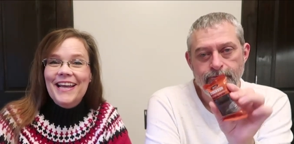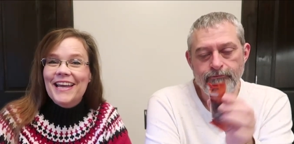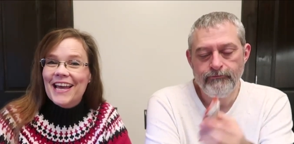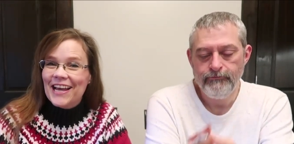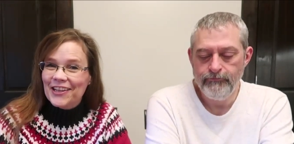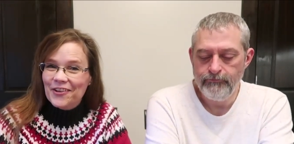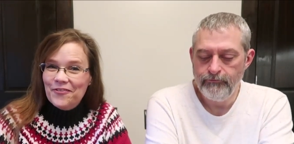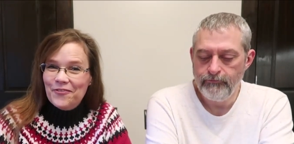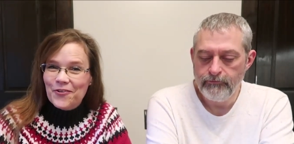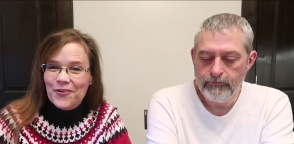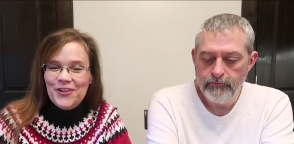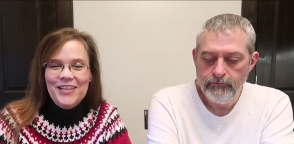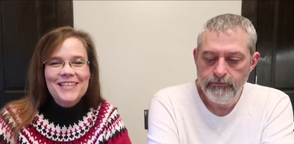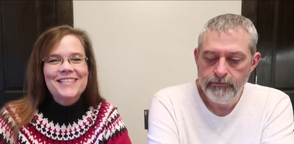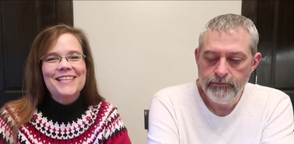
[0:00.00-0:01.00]
Speaker 1: in
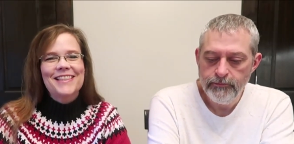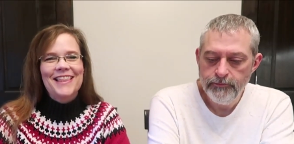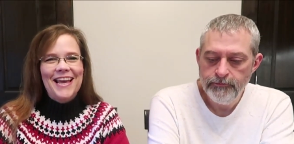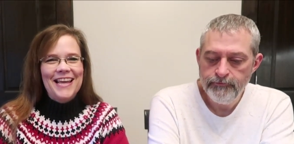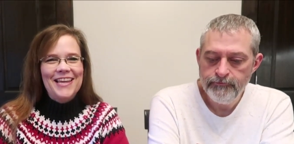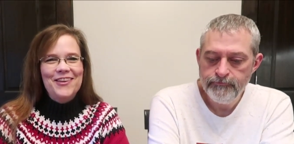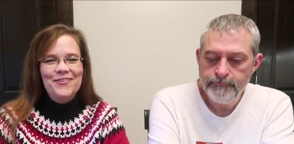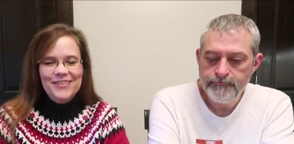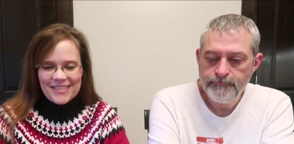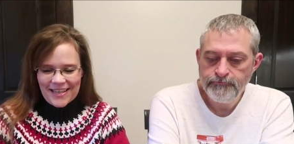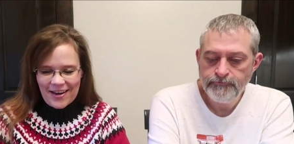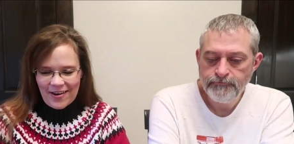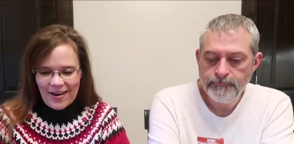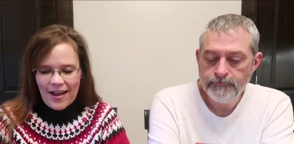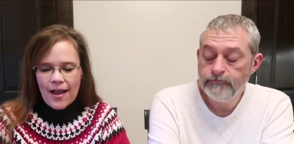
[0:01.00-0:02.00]
California, so thank you,
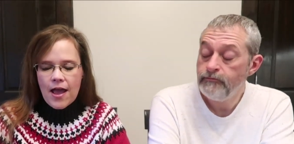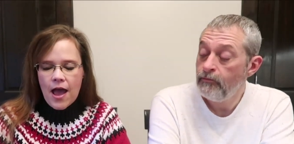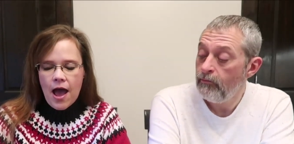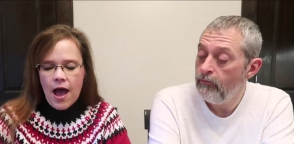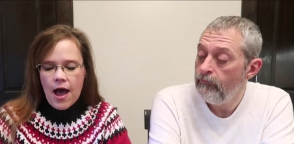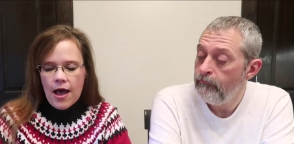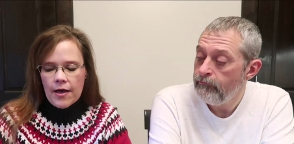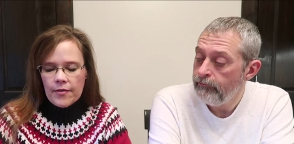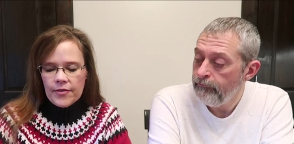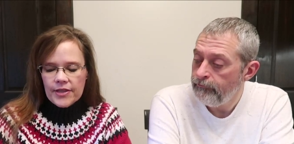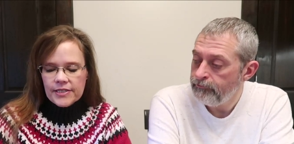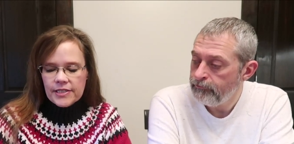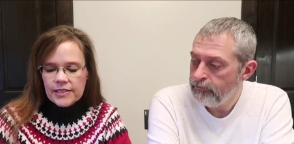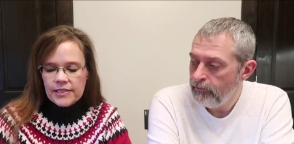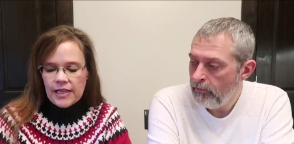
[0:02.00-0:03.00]
Sarah. Uh,
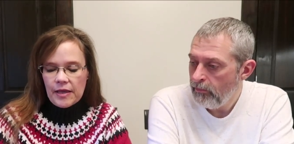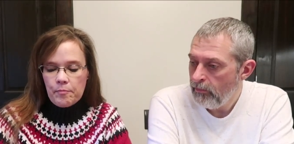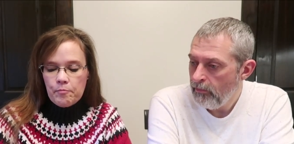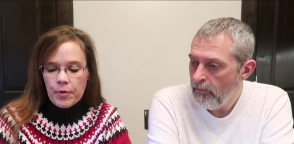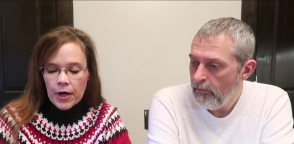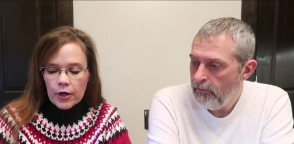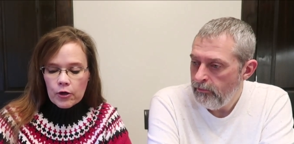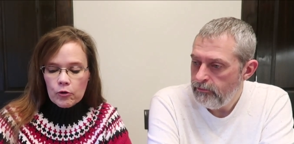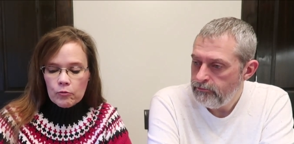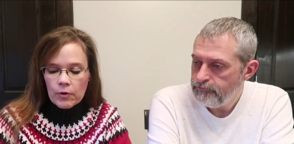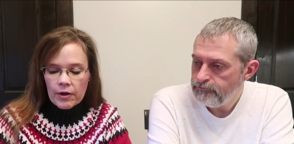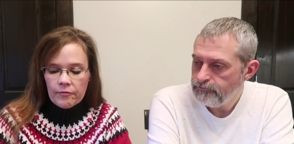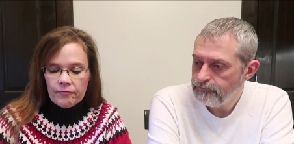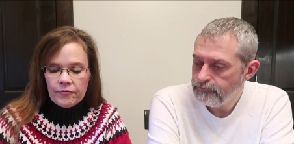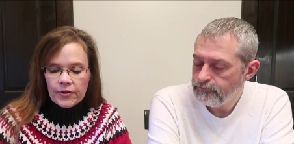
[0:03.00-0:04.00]
this is the butter
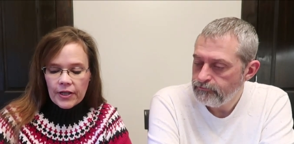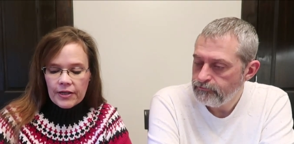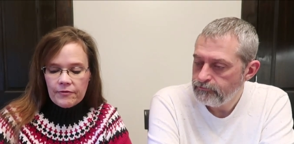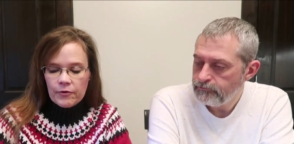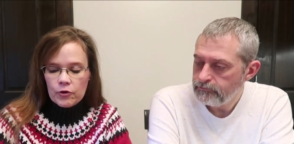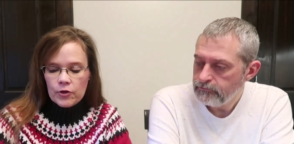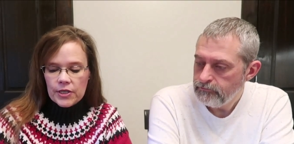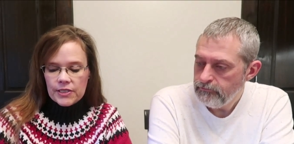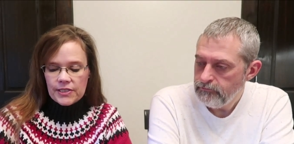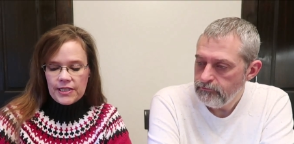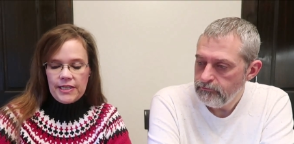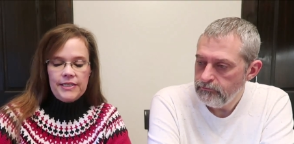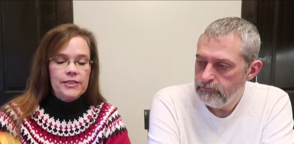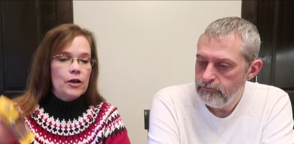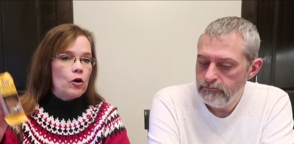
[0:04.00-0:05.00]
rum flavored
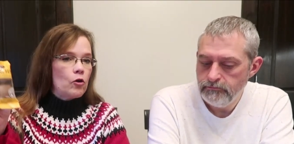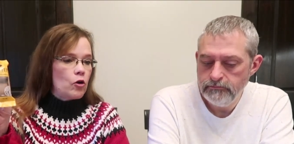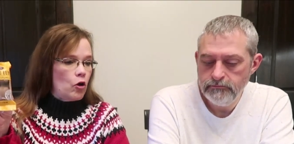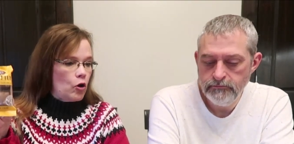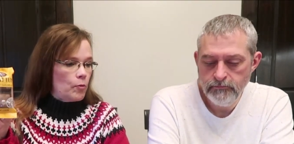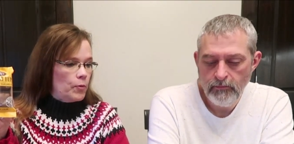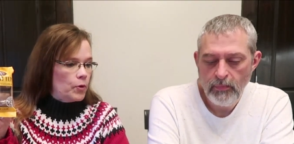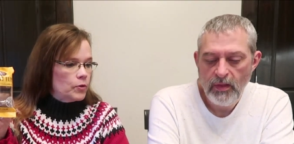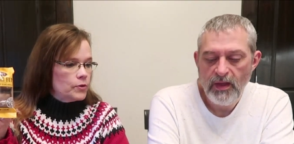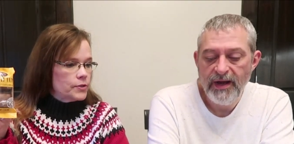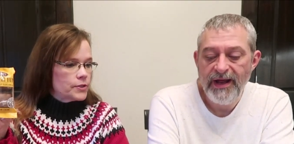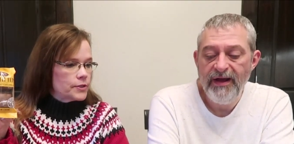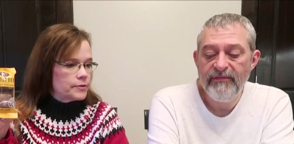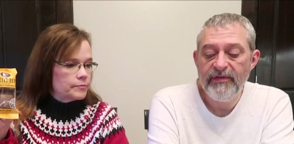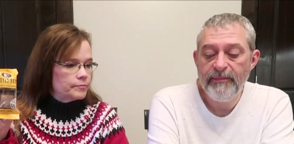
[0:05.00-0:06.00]
sea salt caramels.
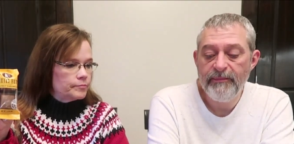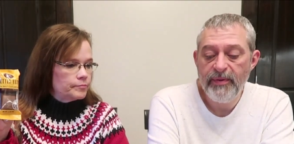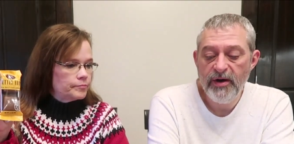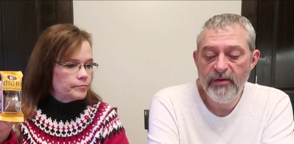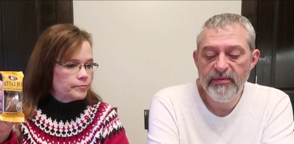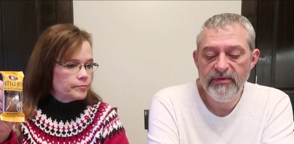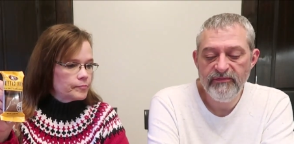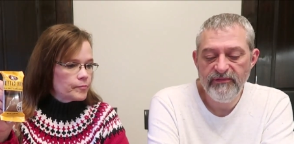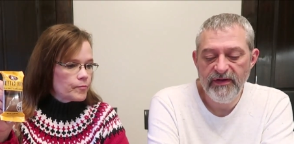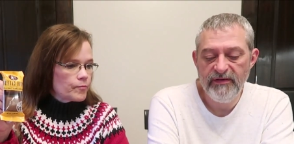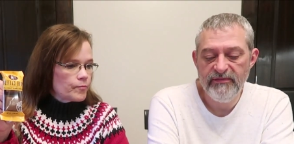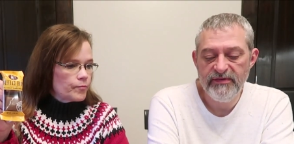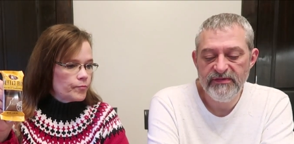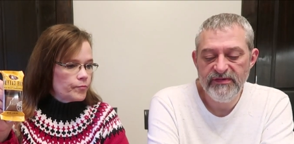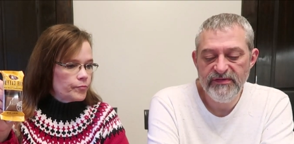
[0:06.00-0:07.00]
Speaker 2: I have the bourbon
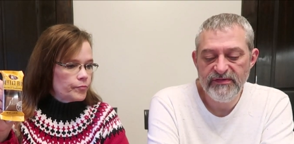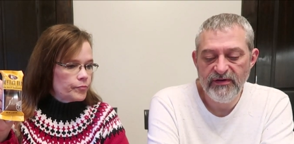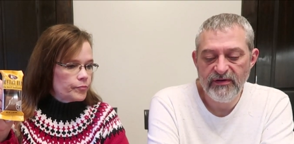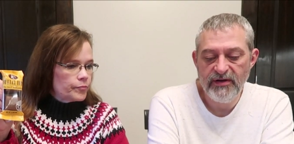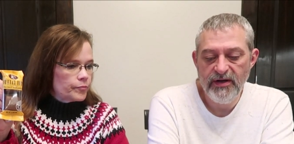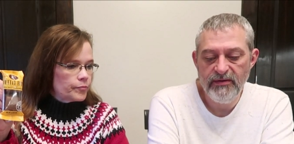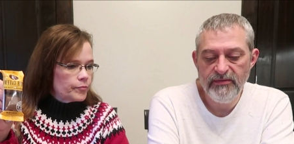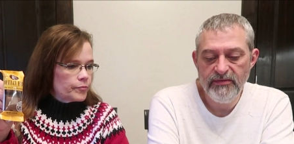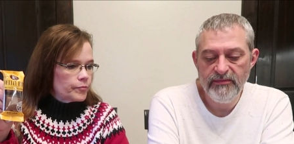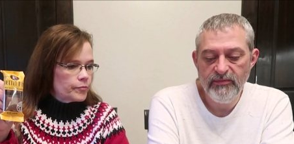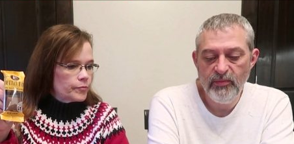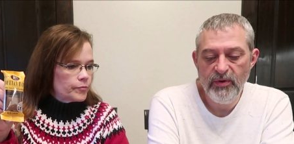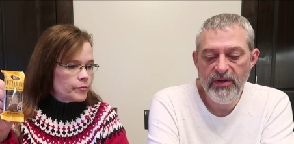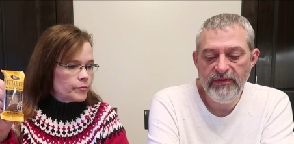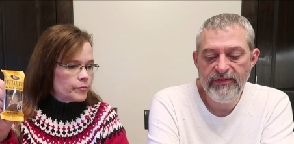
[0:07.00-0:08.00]
flavored sea salt caramel
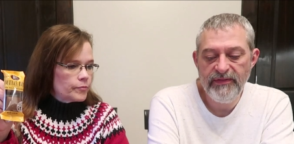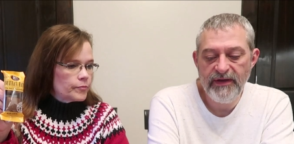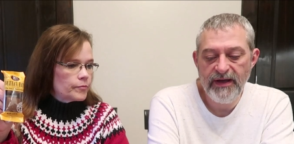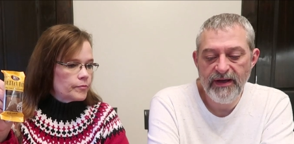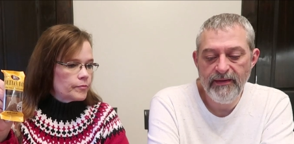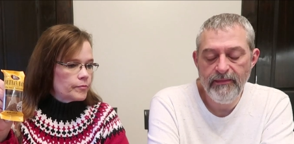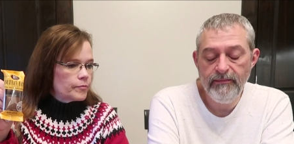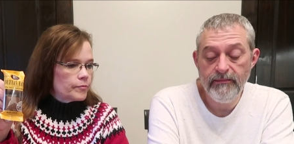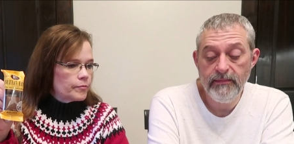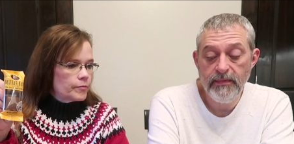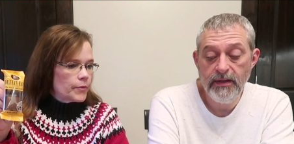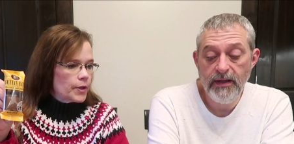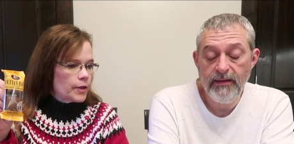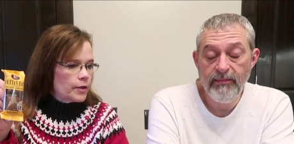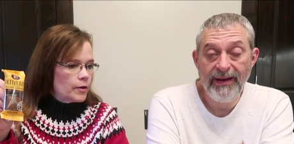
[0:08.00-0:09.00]
with um,
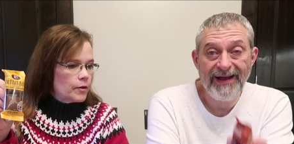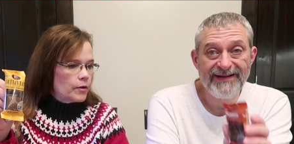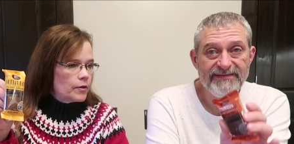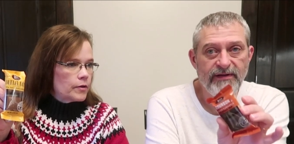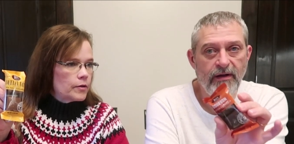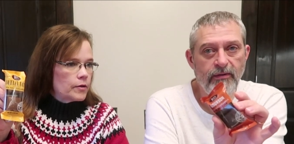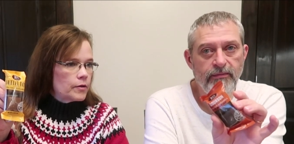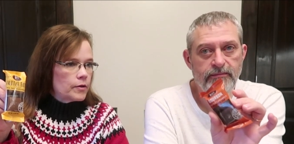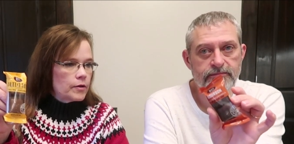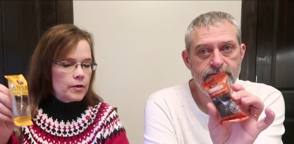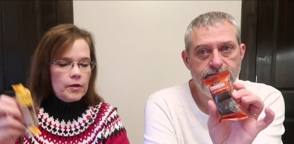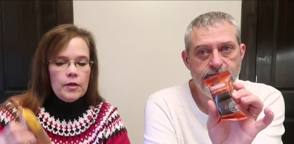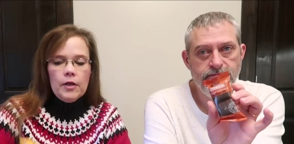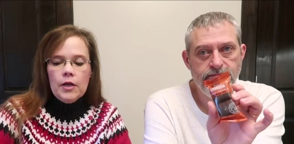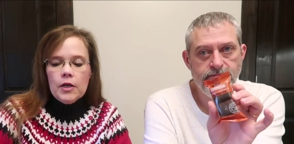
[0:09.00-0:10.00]
uh, black salt.
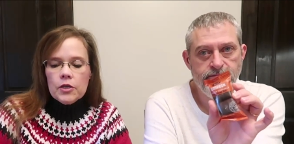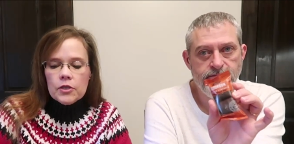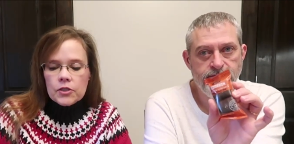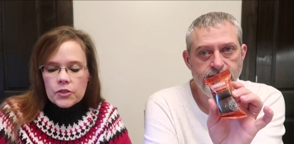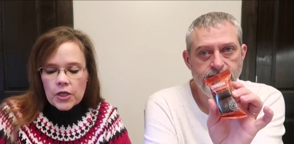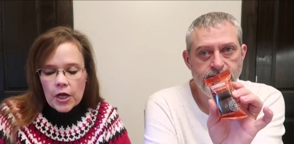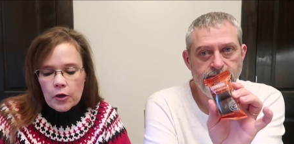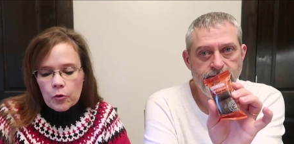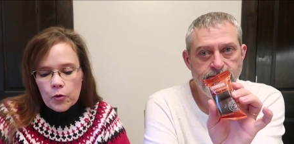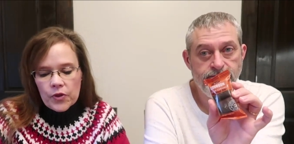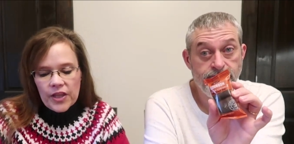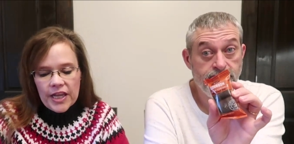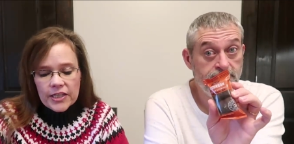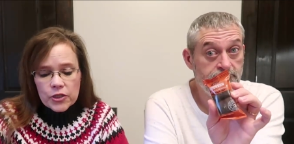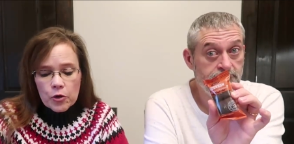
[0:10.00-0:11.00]
Speaker 1: So
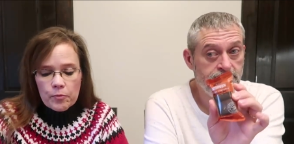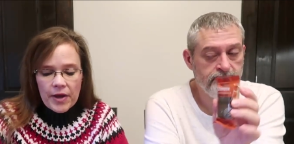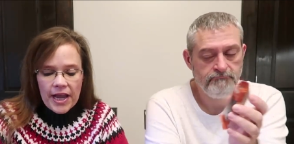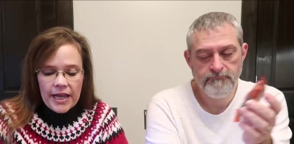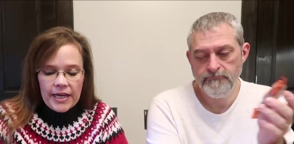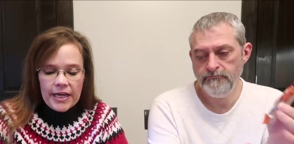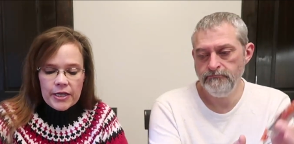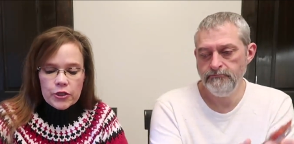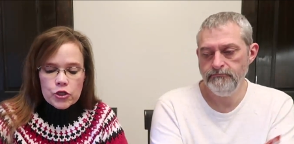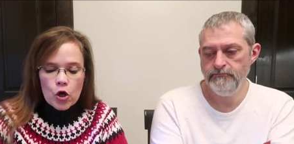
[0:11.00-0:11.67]
these are made in